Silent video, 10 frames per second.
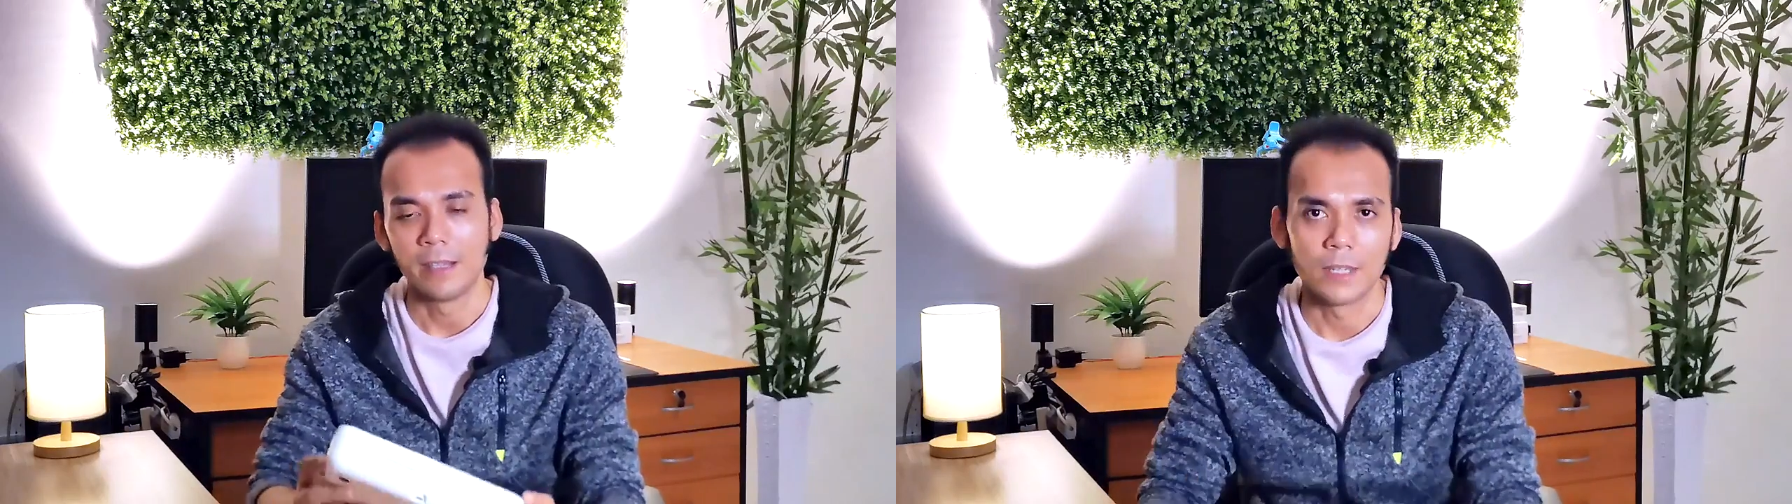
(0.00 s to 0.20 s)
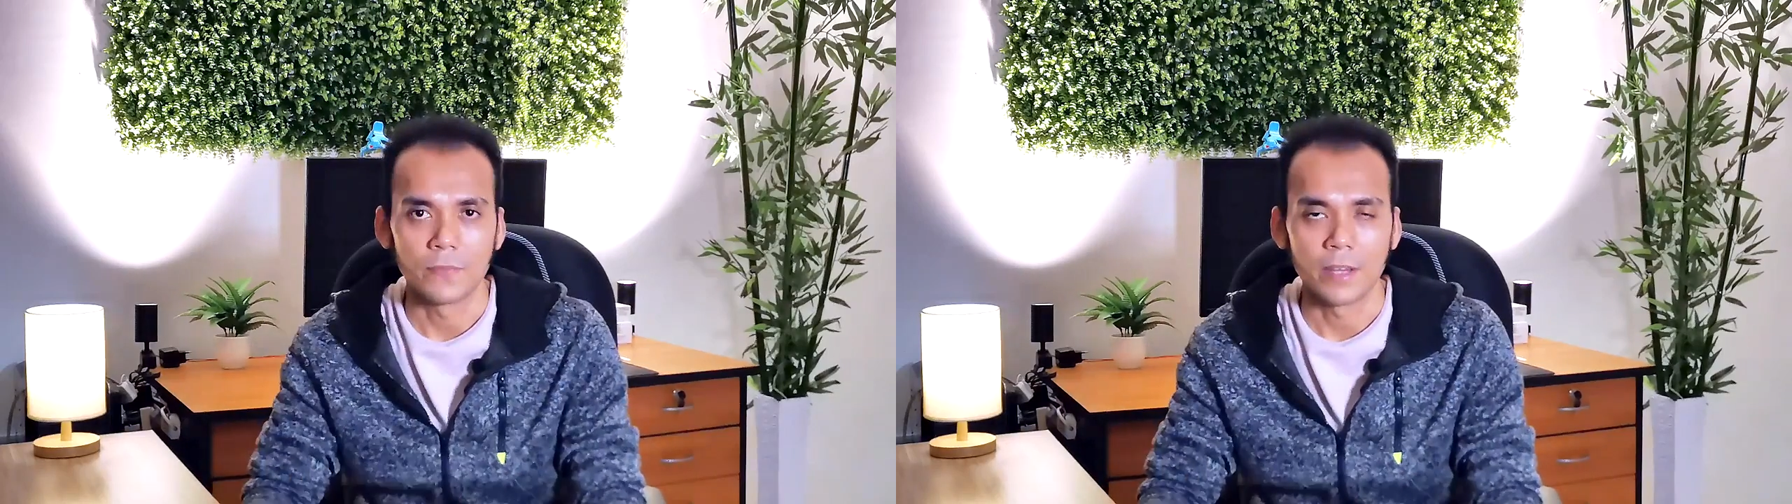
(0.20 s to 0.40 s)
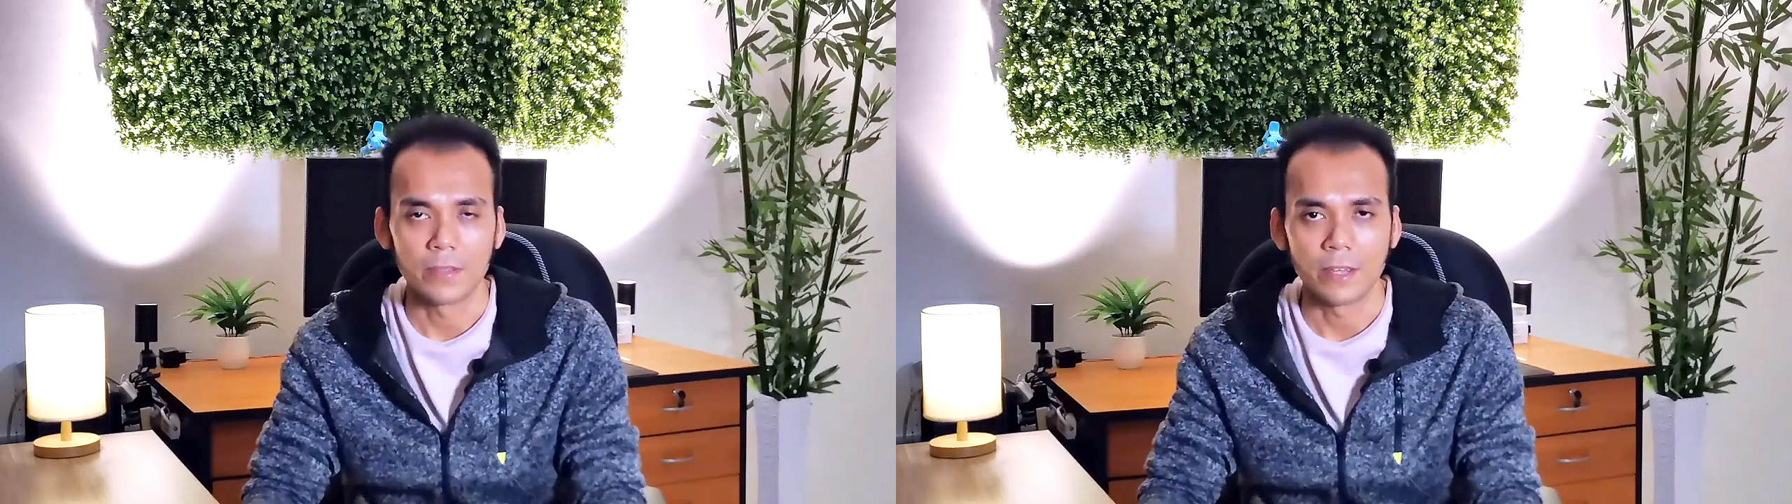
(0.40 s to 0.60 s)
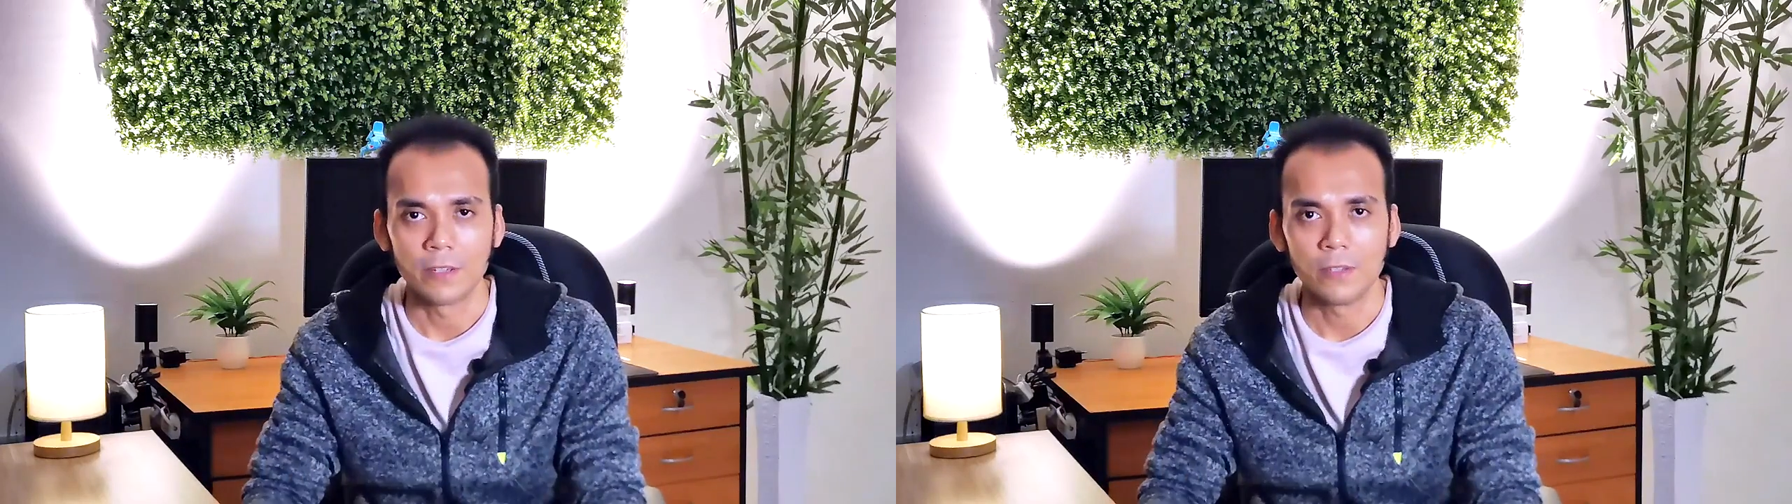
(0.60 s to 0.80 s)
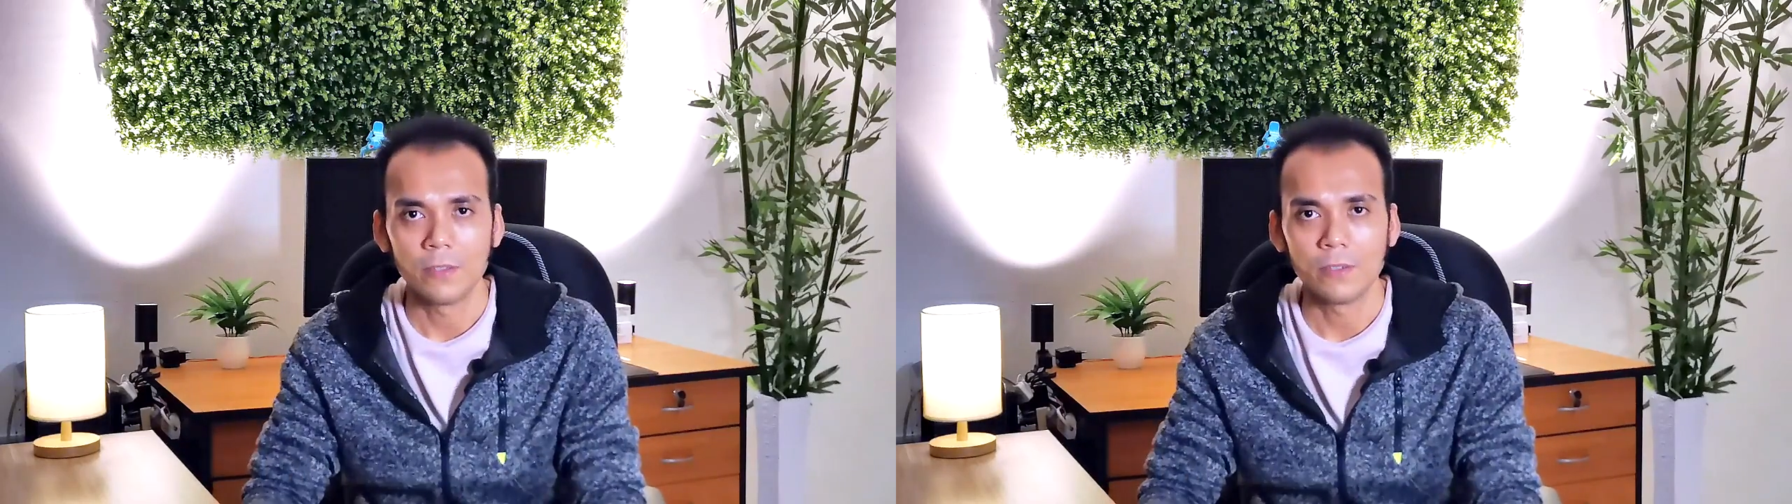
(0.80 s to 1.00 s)
As far as I
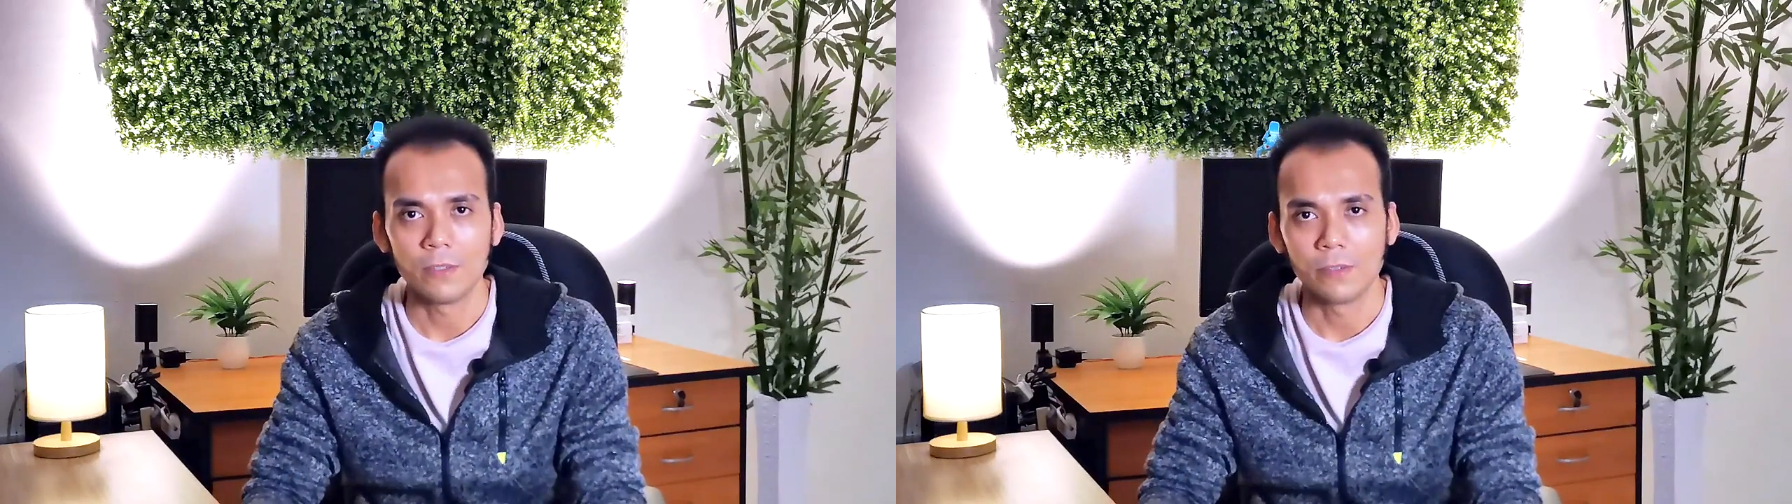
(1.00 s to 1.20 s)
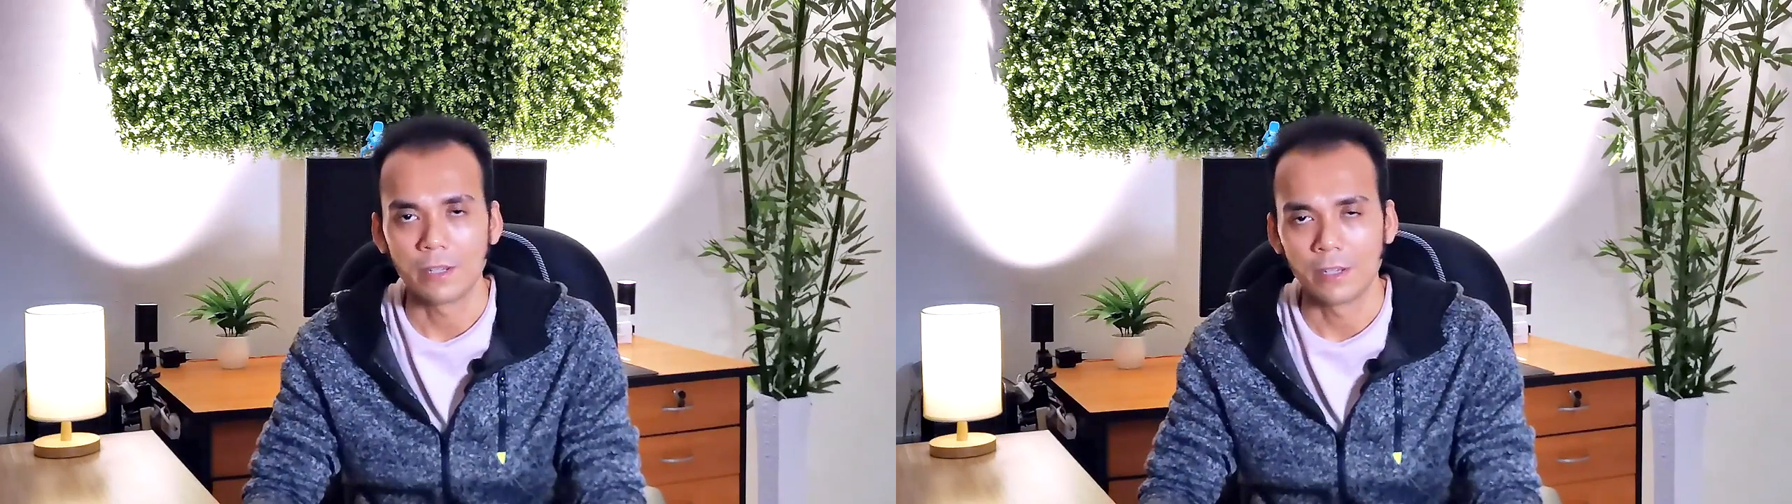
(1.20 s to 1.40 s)
know, you